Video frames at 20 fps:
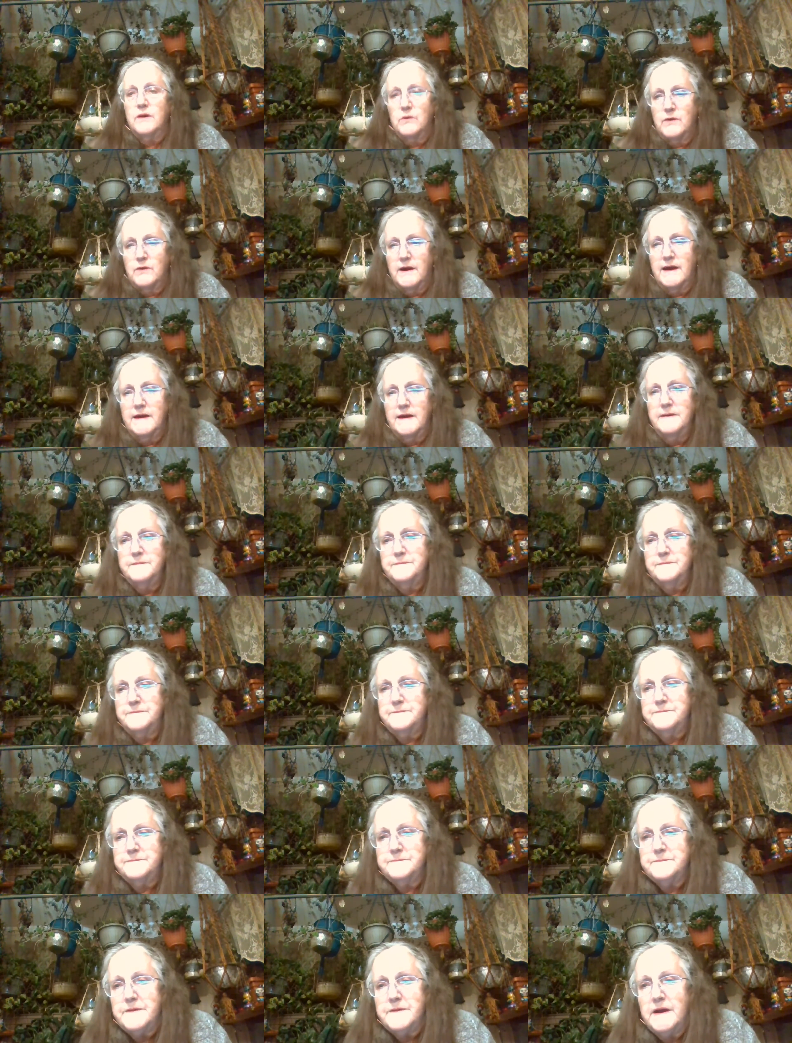Okay?
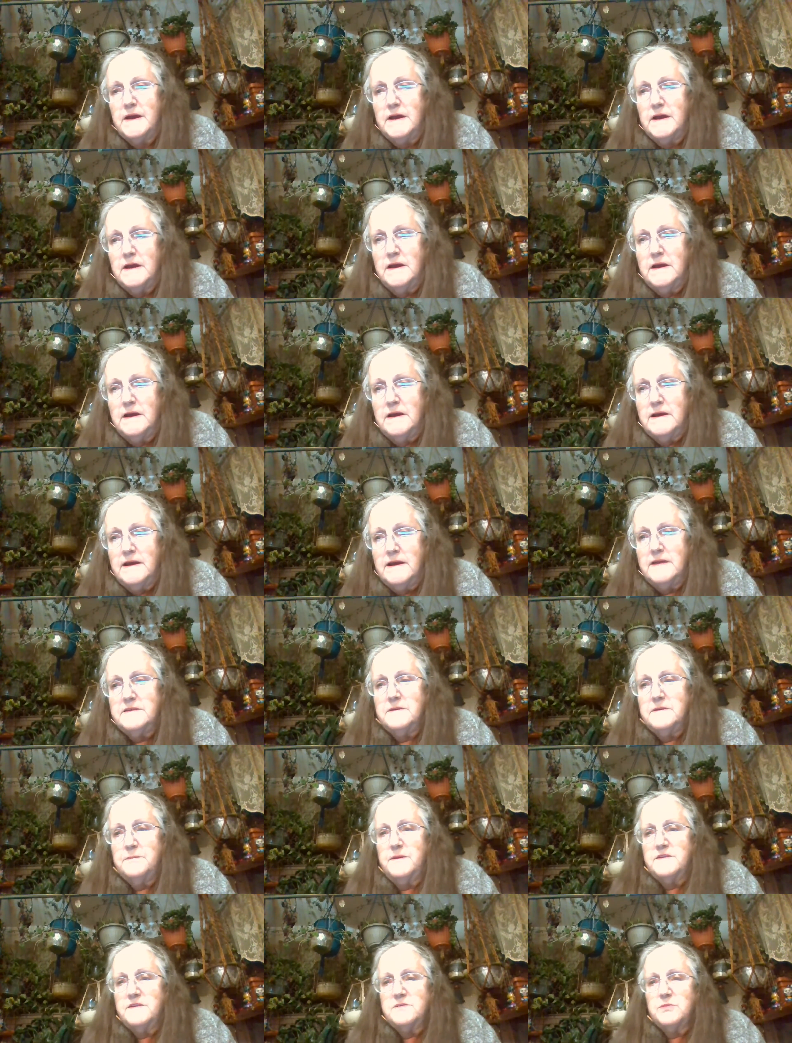That's
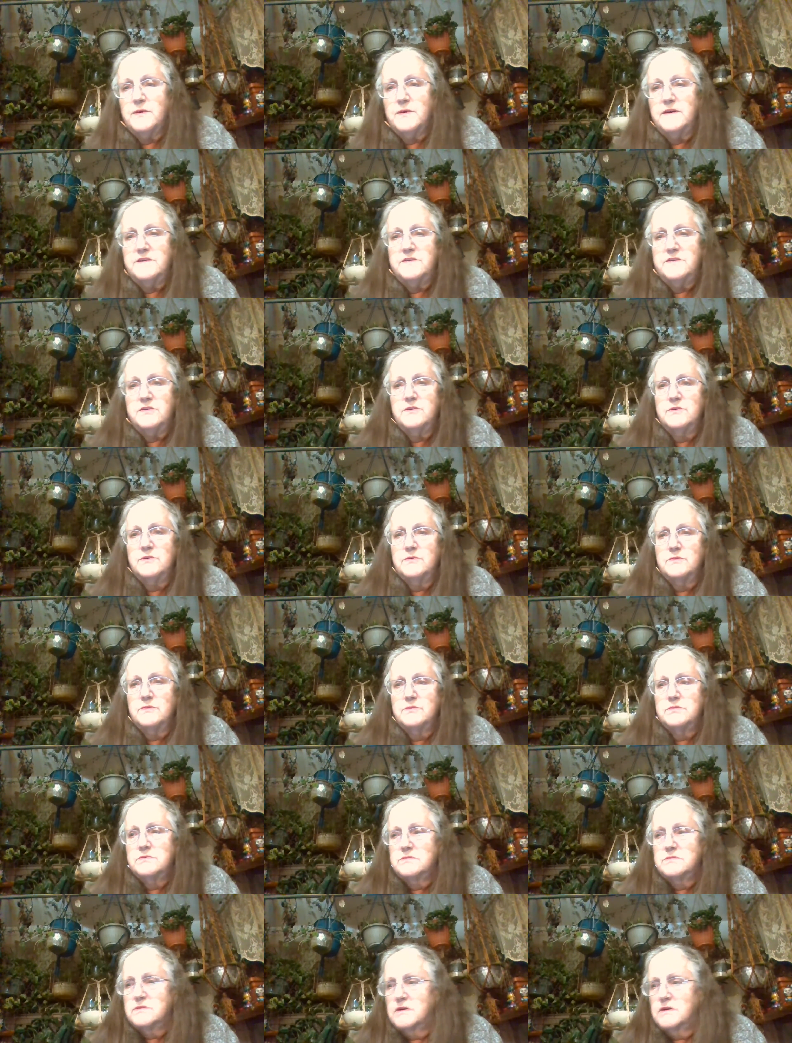the best way
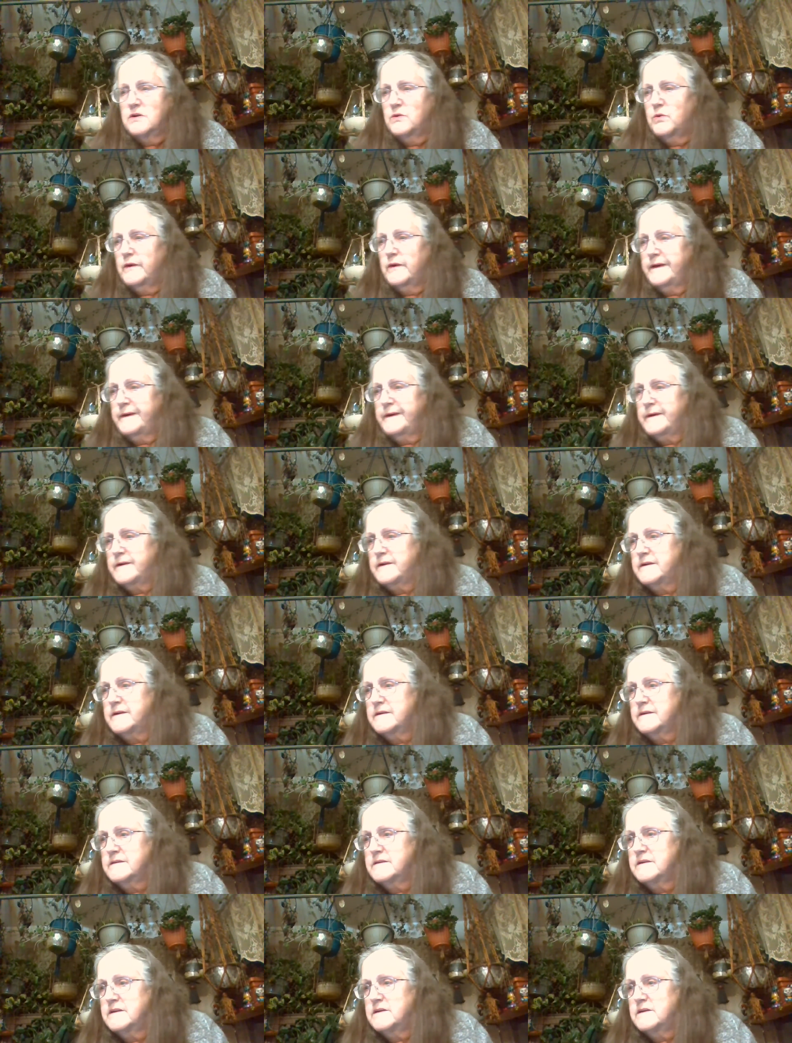to acquire,
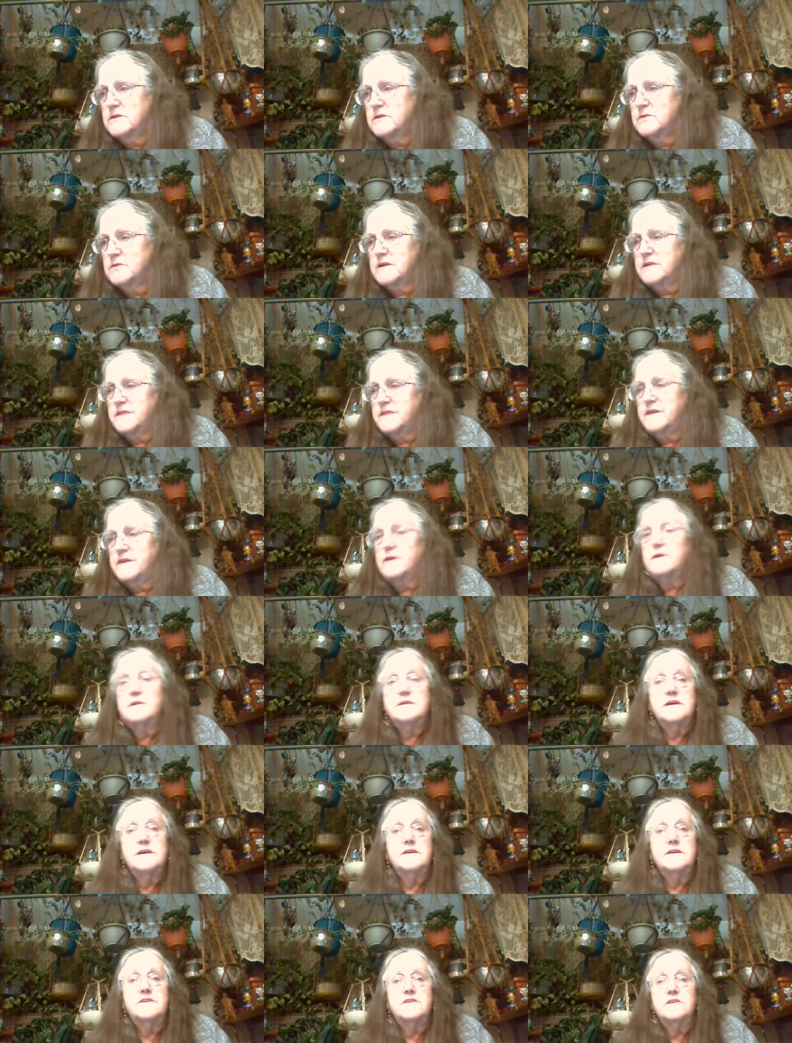their
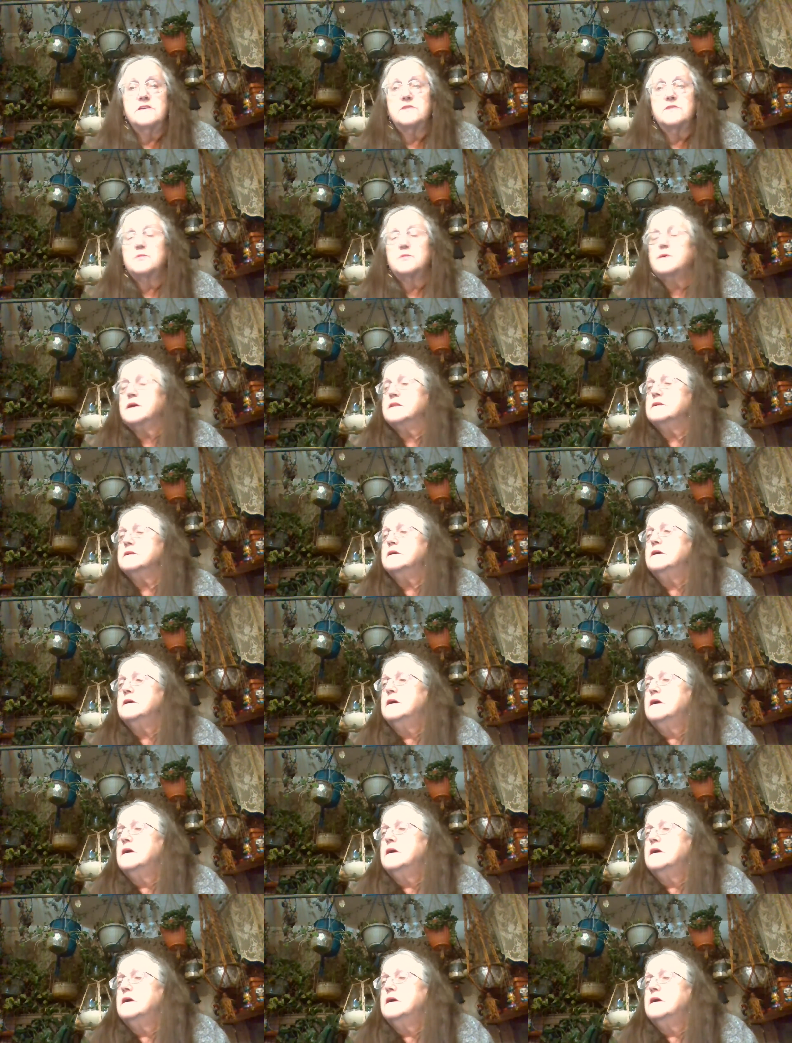attention as well.